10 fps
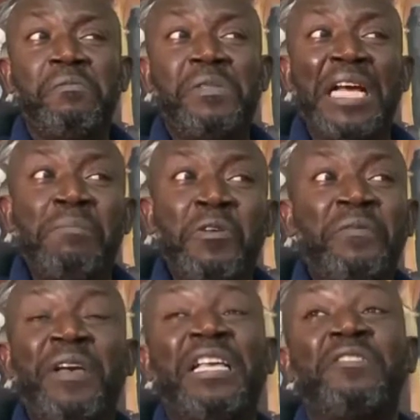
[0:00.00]
the
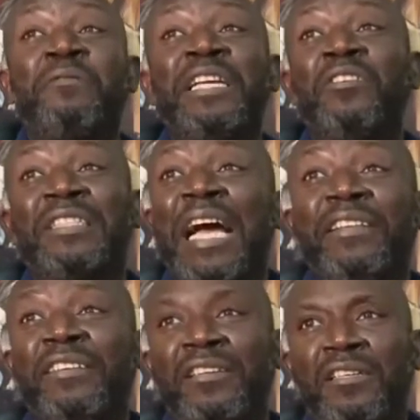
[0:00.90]
atmosphere is very
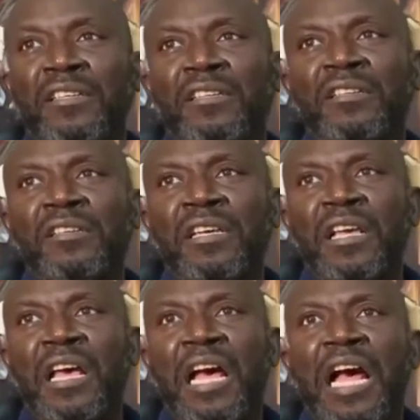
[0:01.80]
untidy.
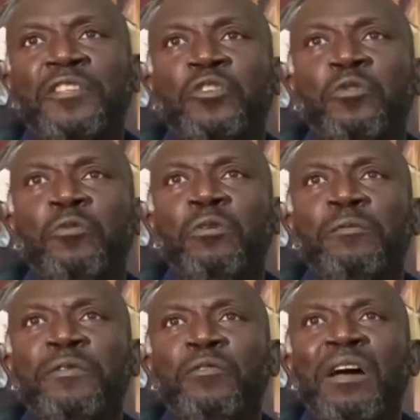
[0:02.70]
And
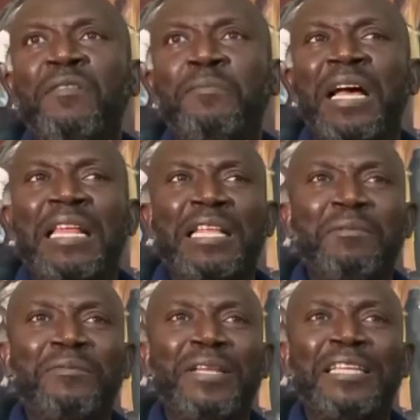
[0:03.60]
so if you have an
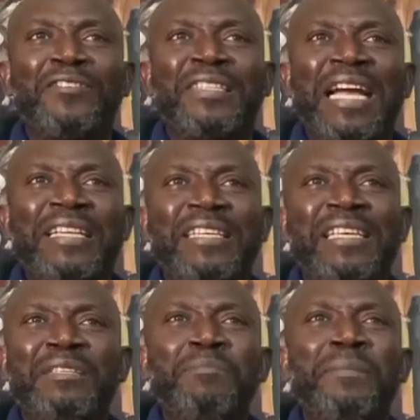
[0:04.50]
atmosphere that is untidy,
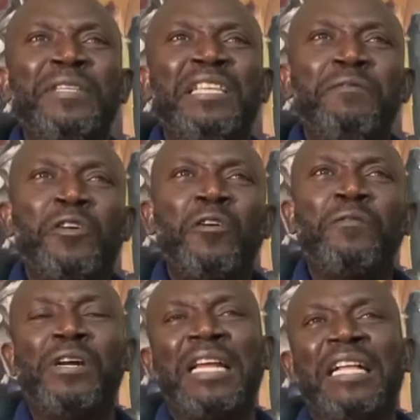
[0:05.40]
it may be
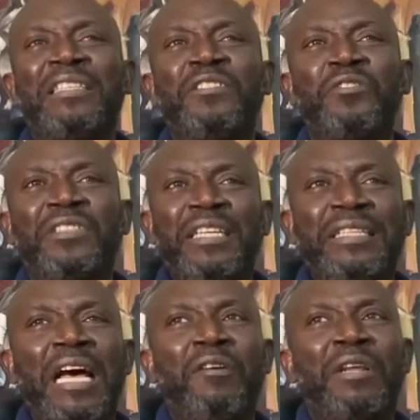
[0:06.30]
difficult for an artist to
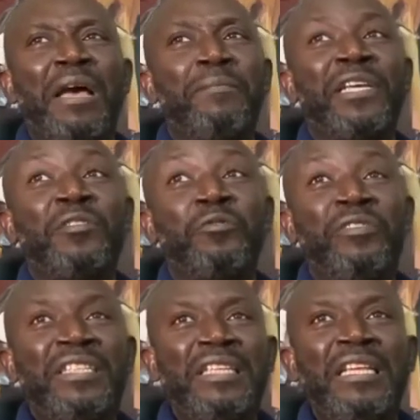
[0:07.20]
sit down and begin to
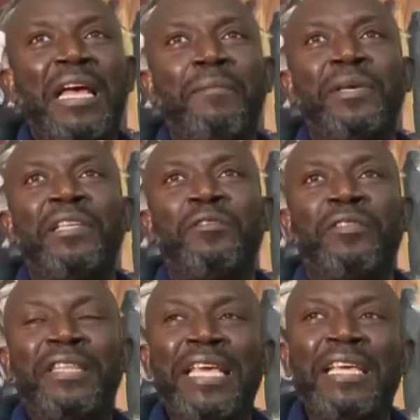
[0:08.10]
reason and begin
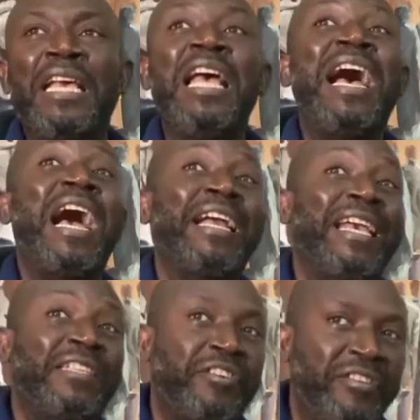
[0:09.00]
to think
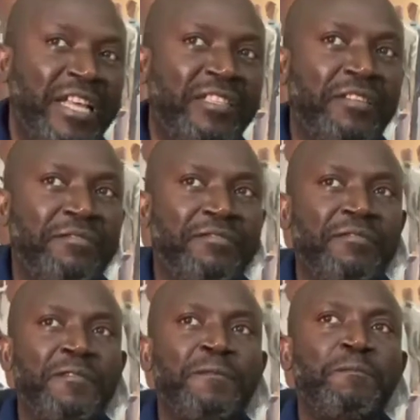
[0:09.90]
and get
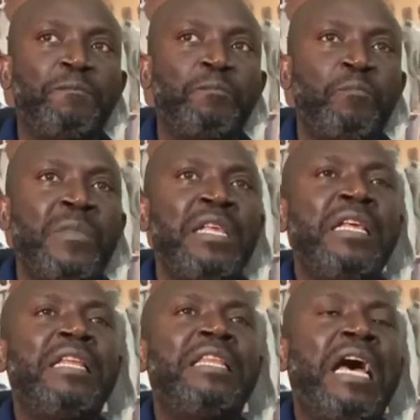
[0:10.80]
creative.
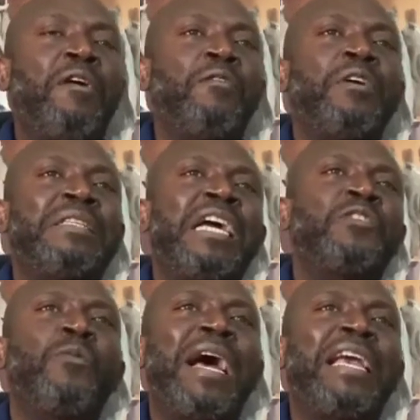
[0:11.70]
Now, that
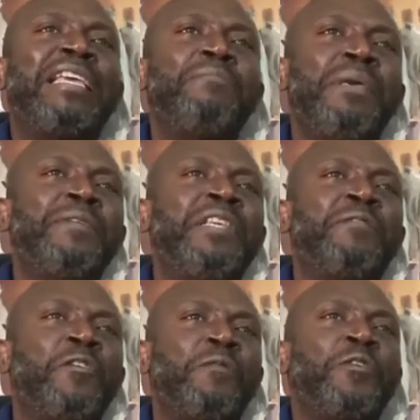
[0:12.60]
is why it may be
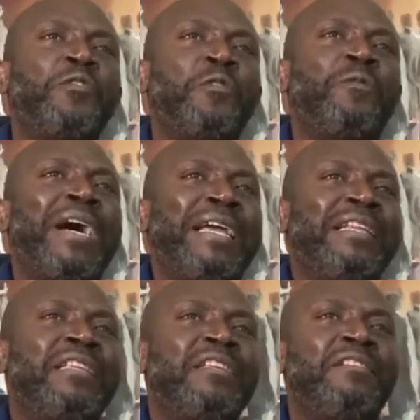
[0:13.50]
difficult for you to
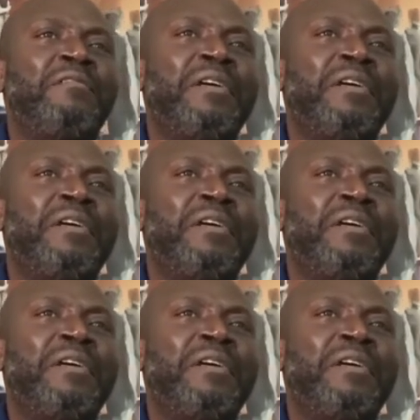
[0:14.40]
find